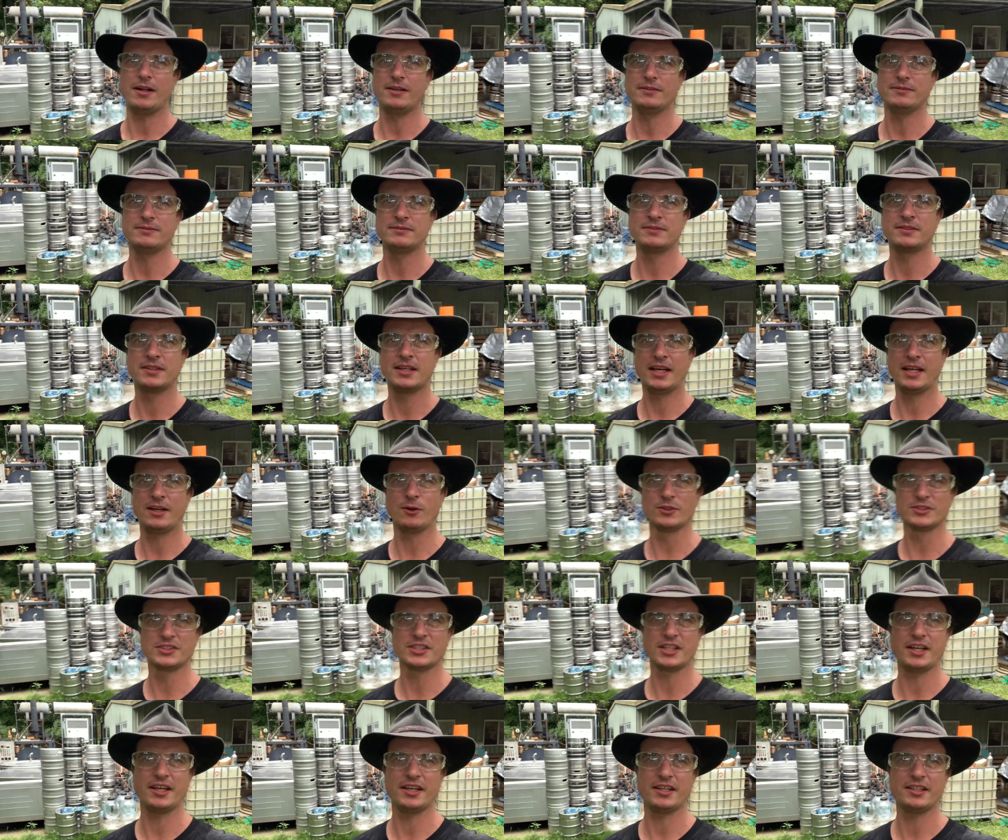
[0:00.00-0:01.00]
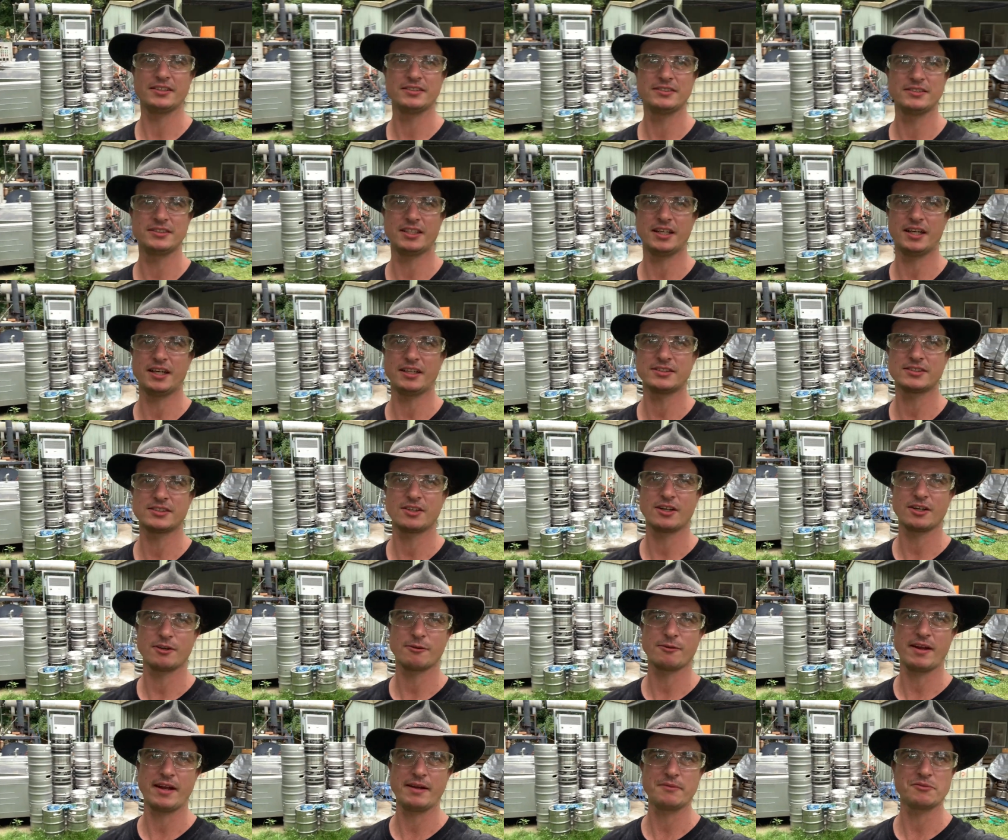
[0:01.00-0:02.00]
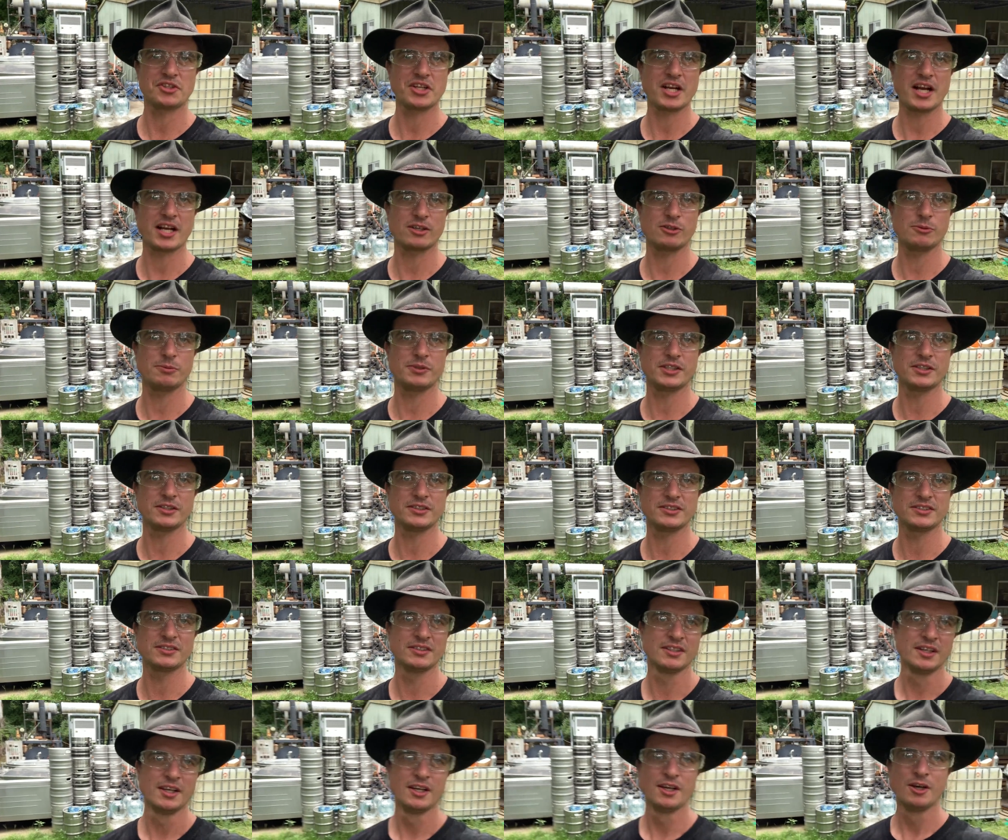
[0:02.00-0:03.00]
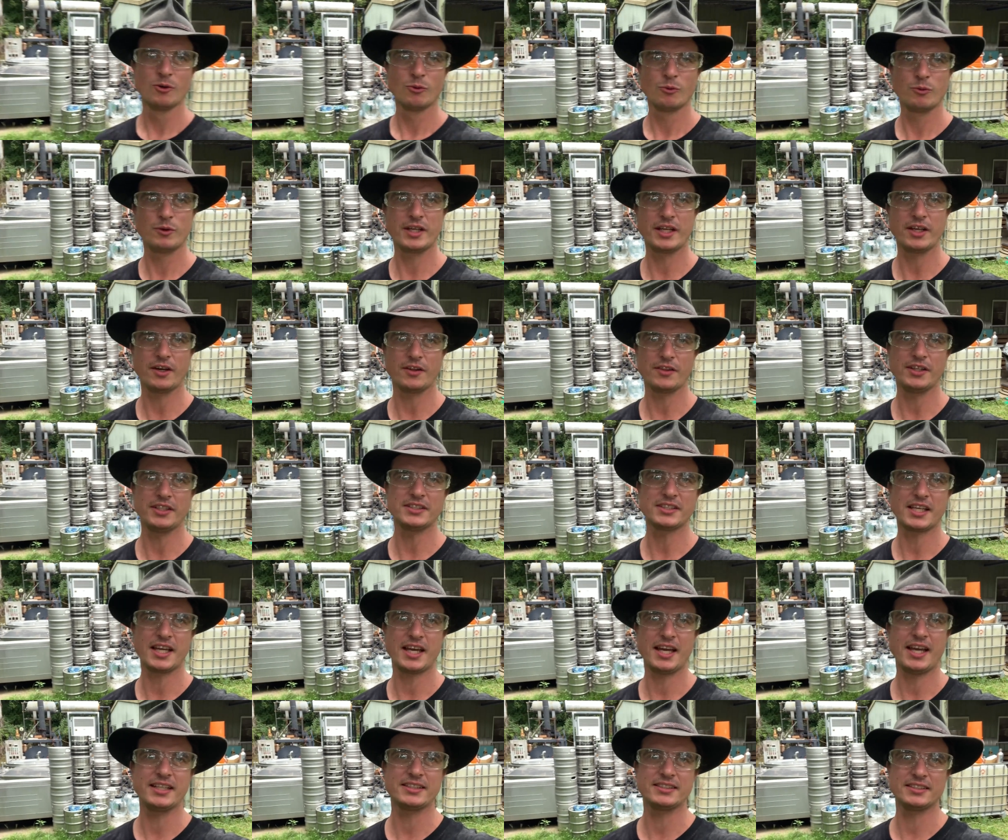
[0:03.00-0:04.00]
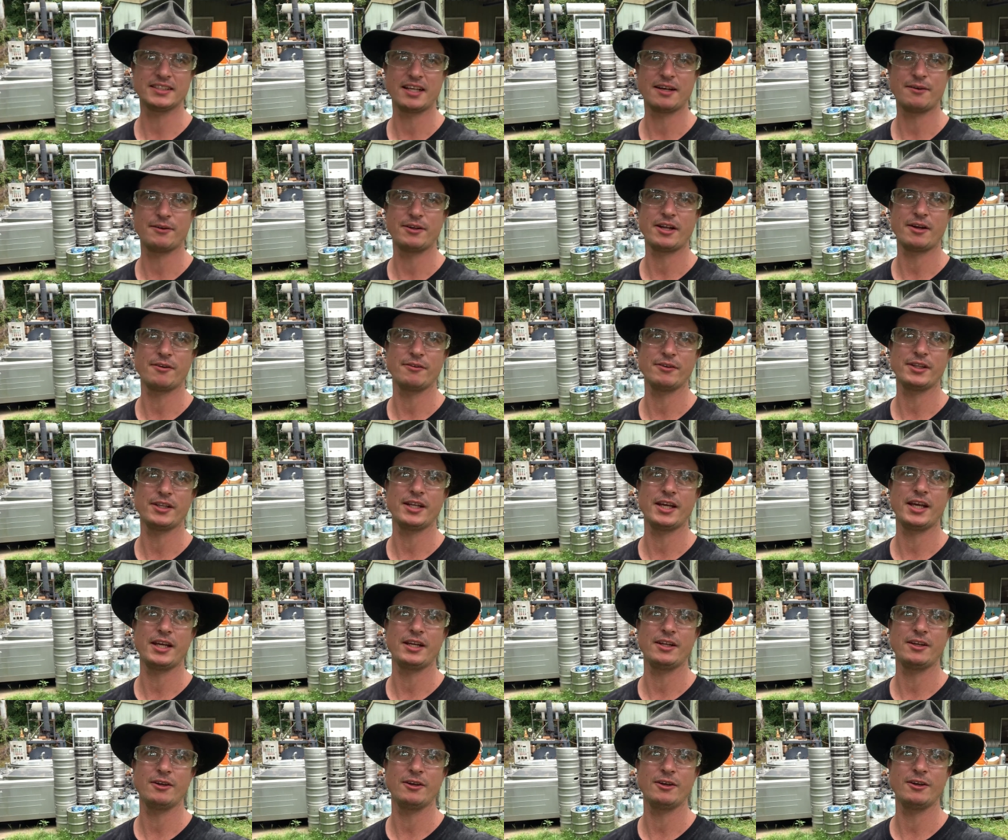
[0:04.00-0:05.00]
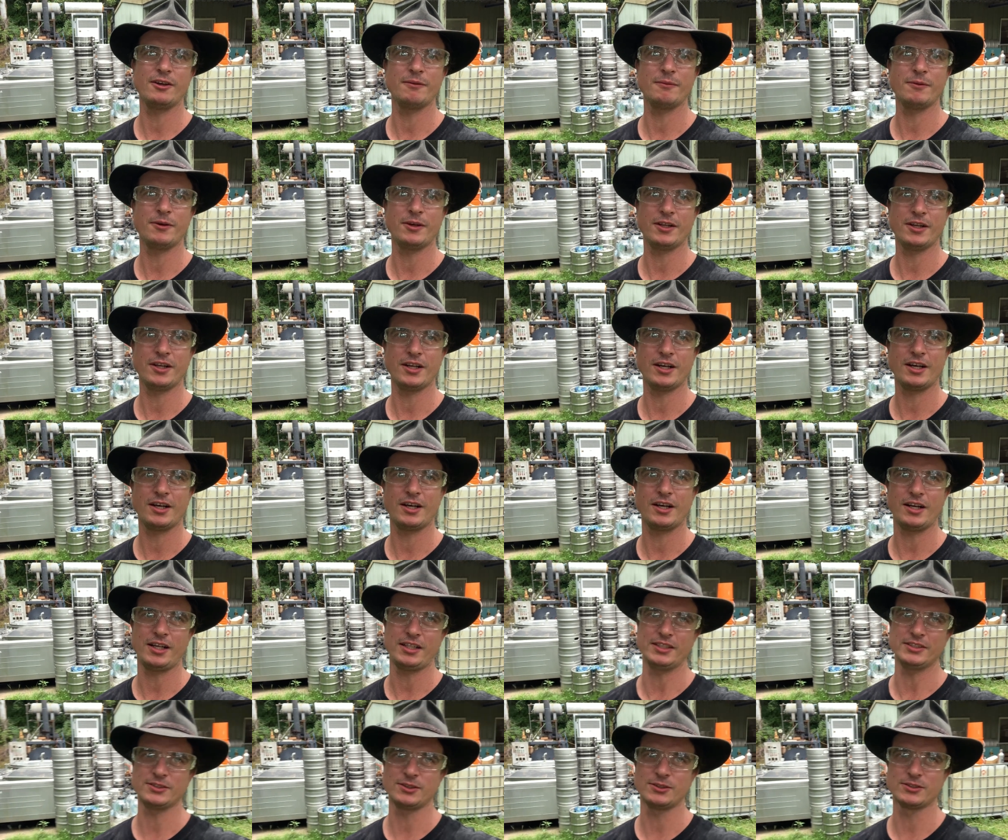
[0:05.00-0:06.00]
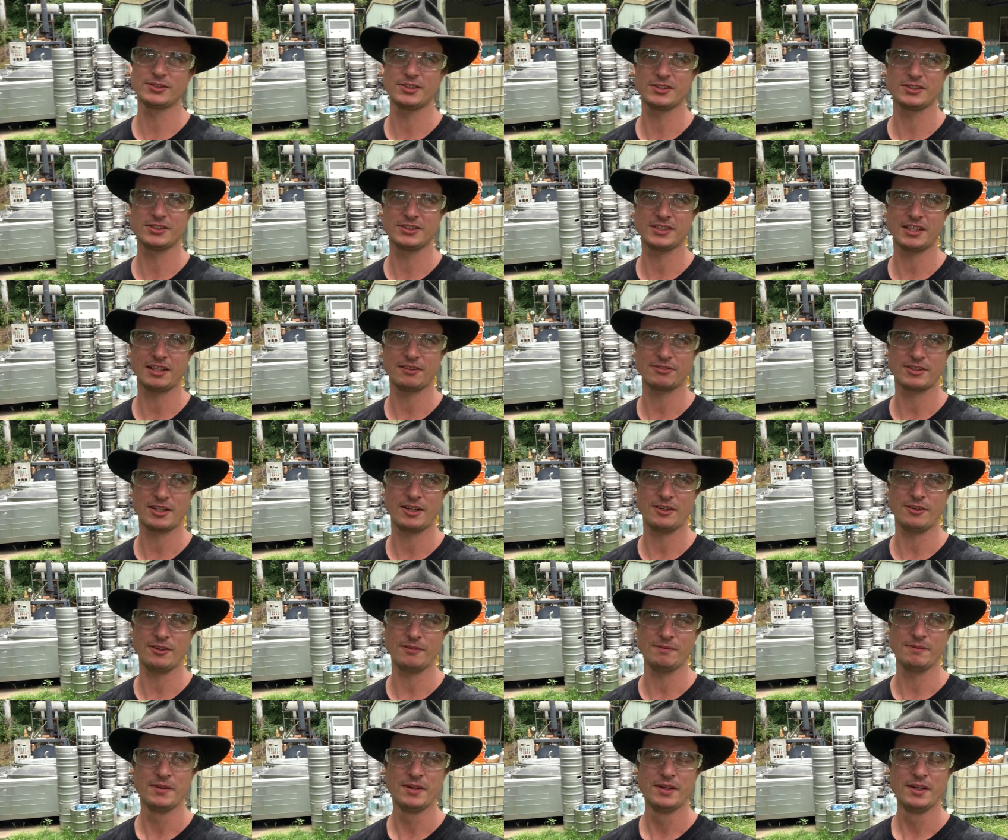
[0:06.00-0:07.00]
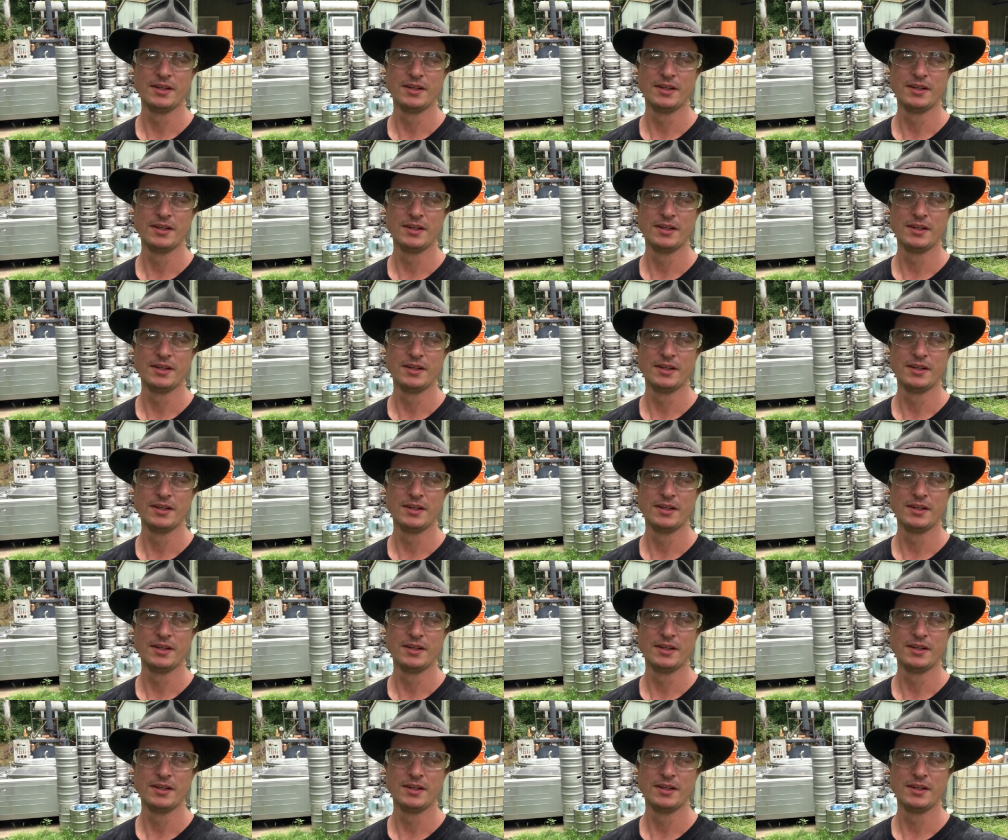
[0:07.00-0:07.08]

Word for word: But and also, you know, it's kind of ramshackle because we got these kegs and now we don't really need them, and uh, there's all sorts of stuff going on.